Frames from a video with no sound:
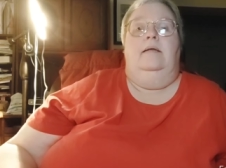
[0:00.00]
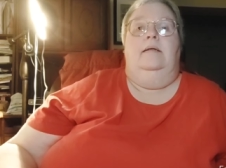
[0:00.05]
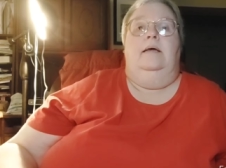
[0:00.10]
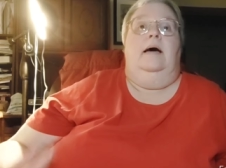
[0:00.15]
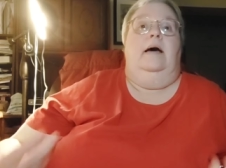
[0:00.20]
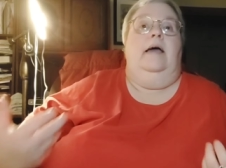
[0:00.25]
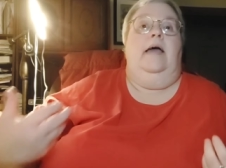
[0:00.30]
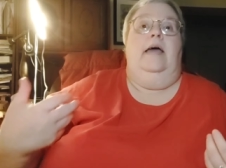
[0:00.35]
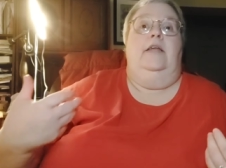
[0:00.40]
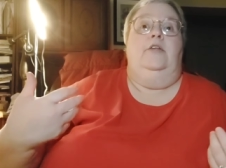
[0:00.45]

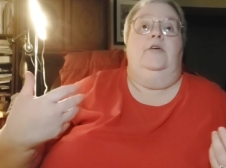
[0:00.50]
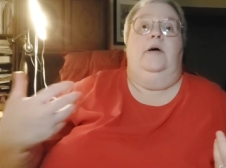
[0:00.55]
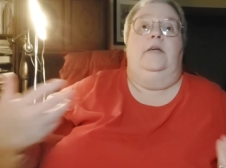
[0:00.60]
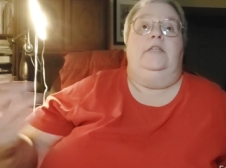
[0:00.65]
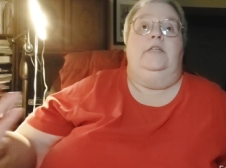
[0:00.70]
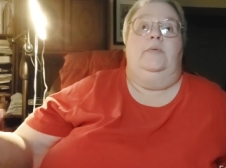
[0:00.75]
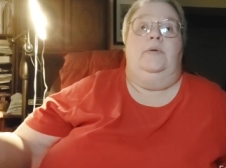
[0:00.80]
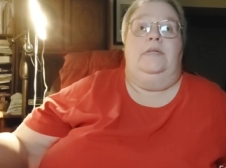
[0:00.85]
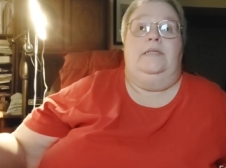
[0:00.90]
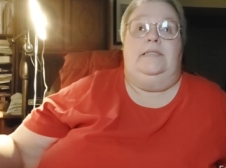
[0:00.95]
Now, I had no
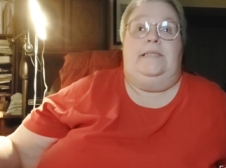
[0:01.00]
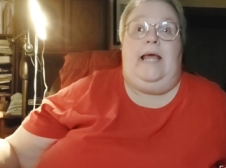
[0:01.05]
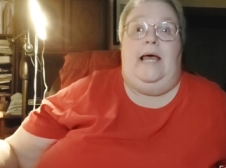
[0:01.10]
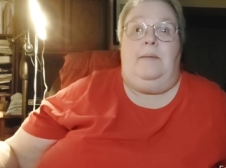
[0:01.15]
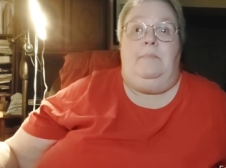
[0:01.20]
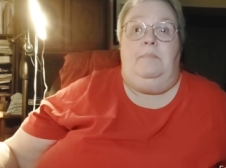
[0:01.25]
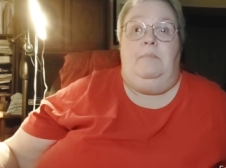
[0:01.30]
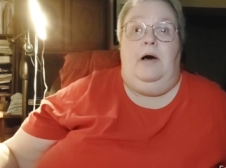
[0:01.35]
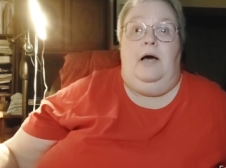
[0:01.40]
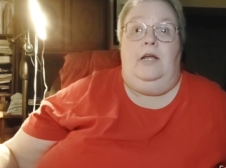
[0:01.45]
idea what a
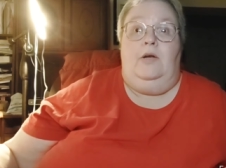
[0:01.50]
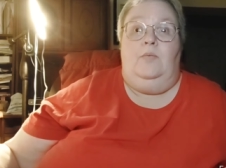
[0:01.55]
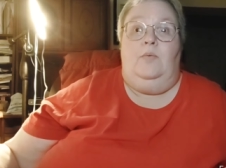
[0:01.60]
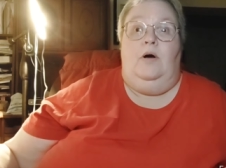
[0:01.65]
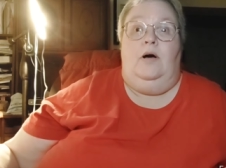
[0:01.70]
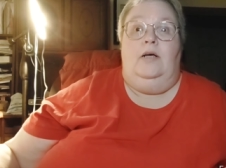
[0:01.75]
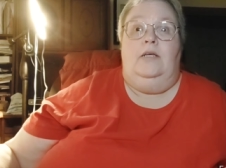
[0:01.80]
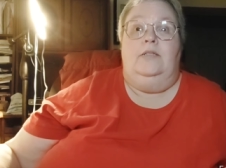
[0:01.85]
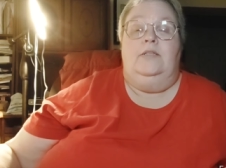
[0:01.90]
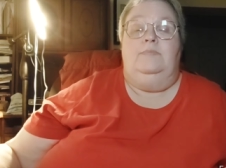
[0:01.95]
stamp mine
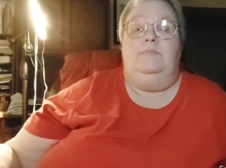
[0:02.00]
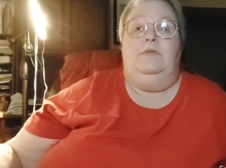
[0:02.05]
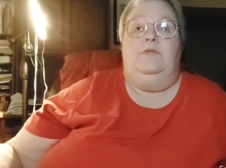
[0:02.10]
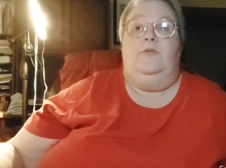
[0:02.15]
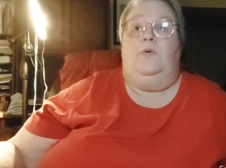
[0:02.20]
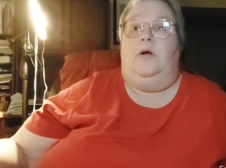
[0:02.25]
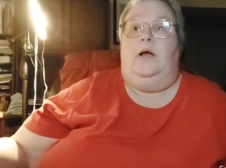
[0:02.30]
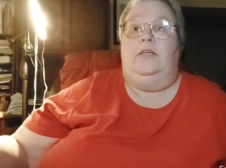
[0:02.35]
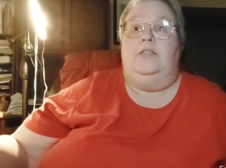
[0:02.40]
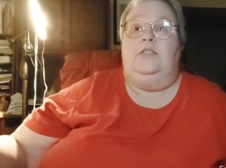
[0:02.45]
was
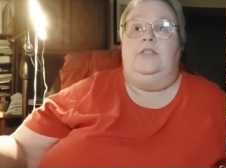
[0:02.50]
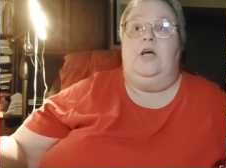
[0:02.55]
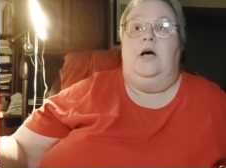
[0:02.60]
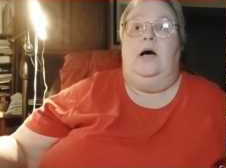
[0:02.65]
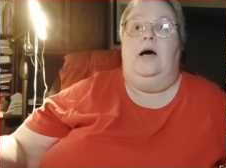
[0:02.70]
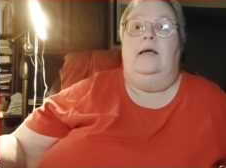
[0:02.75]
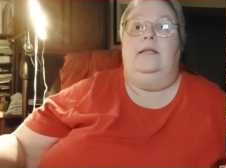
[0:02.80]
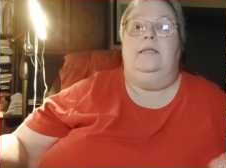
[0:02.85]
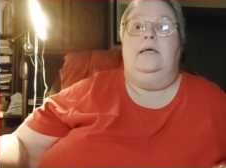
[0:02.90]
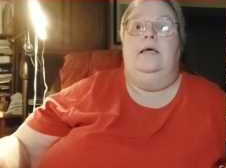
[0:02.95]
before I
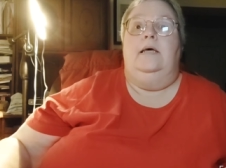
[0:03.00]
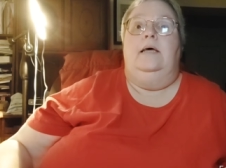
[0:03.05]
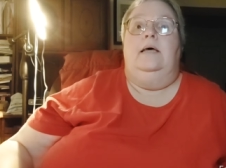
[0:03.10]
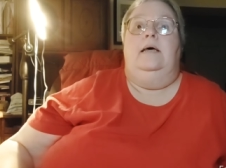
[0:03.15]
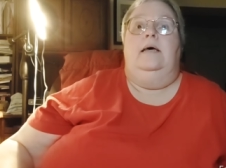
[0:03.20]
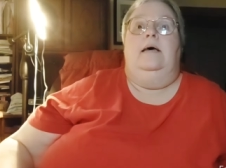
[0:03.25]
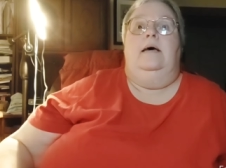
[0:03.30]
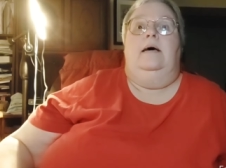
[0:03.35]
saw it.